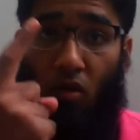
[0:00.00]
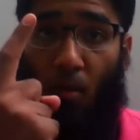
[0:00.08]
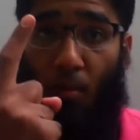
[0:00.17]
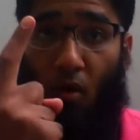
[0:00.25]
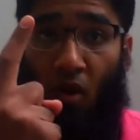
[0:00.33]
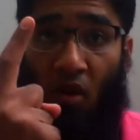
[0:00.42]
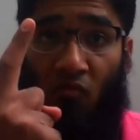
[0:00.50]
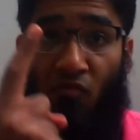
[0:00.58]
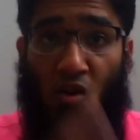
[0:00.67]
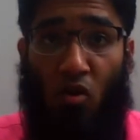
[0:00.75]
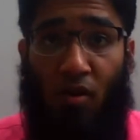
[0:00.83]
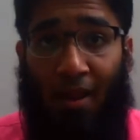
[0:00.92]
Number 1,
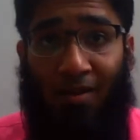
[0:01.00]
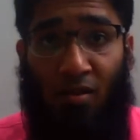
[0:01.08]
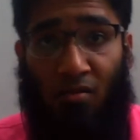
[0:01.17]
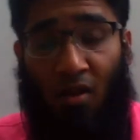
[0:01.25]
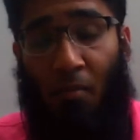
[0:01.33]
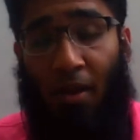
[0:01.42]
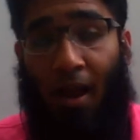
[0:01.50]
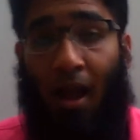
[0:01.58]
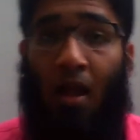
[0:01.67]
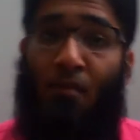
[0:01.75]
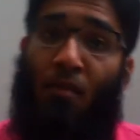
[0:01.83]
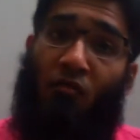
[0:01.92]
Windows 9 is coming.
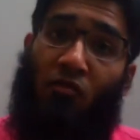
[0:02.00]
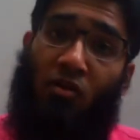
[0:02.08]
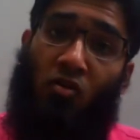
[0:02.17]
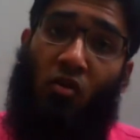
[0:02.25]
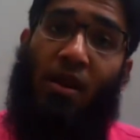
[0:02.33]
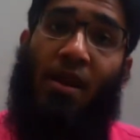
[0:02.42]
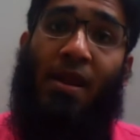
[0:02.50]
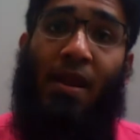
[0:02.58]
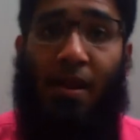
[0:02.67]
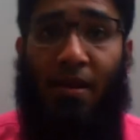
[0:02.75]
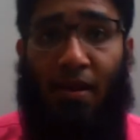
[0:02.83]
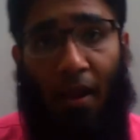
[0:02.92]
I am a Windows
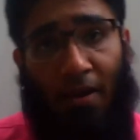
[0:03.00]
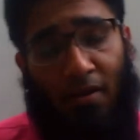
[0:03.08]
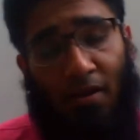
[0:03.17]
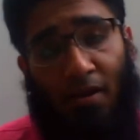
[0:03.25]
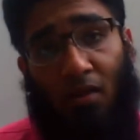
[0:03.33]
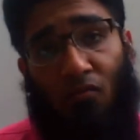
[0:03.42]
8 hater.